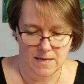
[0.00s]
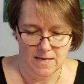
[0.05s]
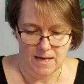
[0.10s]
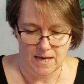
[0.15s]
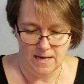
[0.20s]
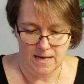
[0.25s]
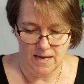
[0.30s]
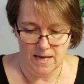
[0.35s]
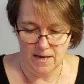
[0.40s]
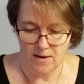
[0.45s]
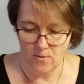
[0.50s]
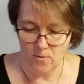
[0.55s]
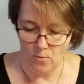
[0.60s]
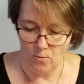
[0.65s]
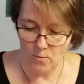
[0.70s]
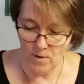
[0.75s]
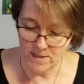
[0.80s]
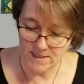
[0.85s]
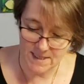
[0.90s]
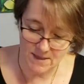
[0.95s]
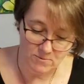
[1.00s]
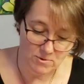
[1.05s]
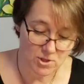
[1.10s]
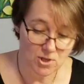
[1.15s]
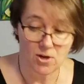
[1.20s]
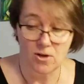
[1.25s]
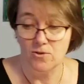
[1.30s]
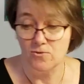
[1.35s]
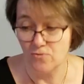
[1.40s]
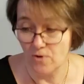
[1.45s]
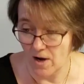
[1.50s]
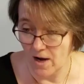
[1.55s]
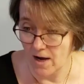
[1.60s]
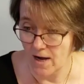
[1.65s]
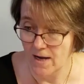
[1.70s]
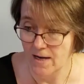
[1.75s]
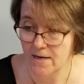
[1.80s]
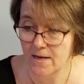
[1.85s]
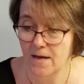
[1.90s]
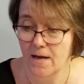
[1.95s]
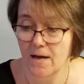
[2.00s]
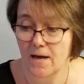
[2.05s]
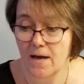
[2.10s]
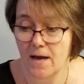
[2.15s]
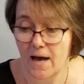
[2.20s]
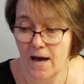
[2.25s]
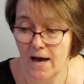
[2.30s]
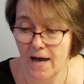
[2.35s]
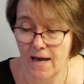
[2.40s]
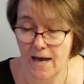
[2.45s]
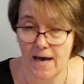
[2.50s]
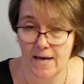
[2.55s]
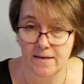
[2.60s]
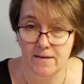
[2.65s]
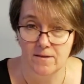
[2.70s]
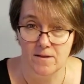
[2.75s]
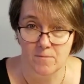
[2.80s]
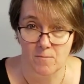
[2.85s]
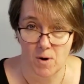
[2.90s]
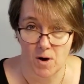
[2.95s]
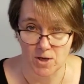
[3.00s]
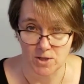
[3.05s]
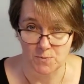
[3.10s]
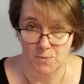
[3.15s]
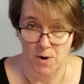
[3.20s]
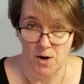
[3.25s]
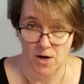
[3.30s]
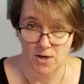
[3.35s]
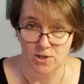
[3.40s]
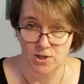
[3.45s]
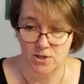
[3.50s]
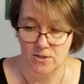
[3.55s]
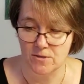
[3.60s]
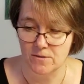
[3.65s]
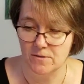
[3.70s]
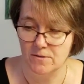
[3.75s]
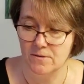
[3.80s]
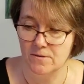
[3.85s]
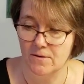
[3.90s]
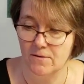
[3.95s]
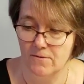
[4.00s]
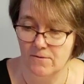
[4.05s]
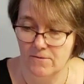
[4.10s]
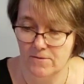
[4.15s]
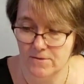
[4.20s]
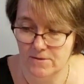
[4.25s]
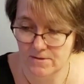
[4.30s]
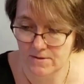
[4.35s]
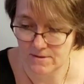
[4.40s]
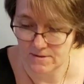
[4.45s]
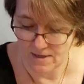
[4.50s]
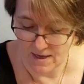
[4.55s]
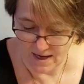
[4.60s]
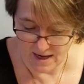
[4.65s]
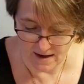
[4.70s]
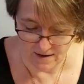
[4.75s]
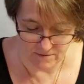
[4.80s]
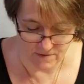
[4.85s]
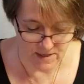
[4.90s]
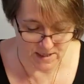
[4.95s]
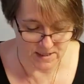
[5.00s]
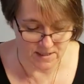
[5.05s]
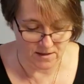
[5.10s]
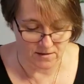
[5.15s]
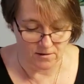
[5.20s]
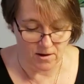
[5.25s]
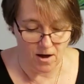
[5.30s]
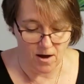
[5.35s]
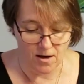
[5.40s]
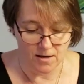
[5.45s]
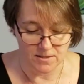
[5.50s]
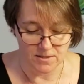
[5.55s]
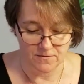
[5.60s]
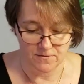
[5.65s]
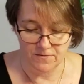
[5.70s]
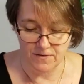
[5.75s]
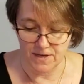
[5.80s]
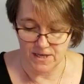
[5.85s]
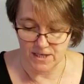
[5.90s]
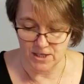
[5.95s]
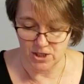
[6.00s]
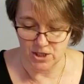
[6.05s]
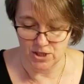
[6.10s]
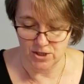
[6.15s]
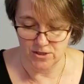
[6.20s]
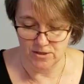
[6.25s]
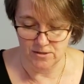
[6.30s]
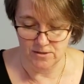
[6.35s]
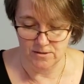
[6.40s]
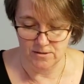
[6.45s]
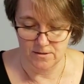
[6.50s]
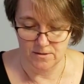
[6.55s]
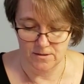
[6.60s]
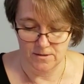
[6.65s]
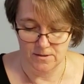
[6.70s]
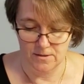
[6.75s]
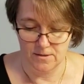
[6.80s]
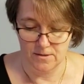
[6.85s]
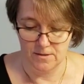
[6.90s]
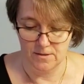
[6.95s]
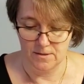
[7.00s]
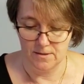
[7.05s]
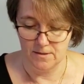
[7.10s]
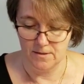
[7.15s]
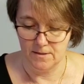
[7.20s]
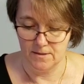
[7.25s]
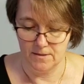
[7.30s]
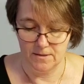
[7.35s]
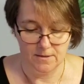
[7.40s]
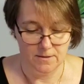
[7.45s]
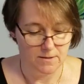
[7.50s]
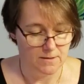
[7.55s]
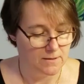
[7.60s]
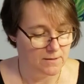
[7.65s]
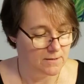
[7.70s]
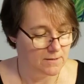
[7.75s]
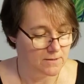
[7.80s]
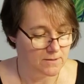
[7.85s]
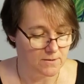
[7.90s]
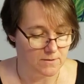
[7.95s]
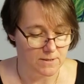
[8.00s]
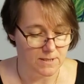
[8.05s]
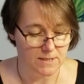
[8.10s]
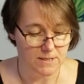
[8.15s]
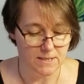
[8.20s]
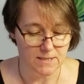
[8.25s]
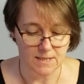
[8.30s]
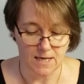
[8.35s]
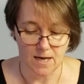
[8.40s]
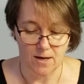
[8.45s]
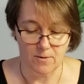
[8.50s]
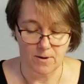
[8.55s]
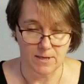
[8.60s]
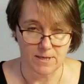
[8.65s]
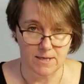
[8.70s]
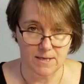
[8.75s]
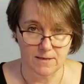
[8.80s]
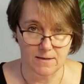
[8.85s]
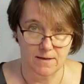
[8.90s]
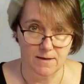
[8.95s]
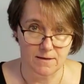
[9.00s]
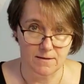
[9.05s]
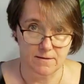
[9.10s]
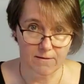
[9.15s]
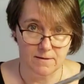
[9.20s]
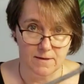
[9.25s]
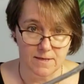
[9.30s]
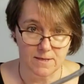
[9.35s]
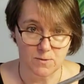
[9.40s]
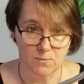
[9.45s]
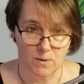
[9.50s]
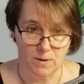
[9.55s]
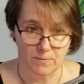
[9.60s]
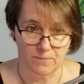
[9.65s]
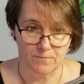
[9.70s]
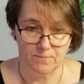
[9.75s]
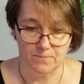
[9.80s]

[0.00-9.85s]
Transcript: And then once it was all dried, I added the Modge Podge to have this gloss finish. So this is how I did this one.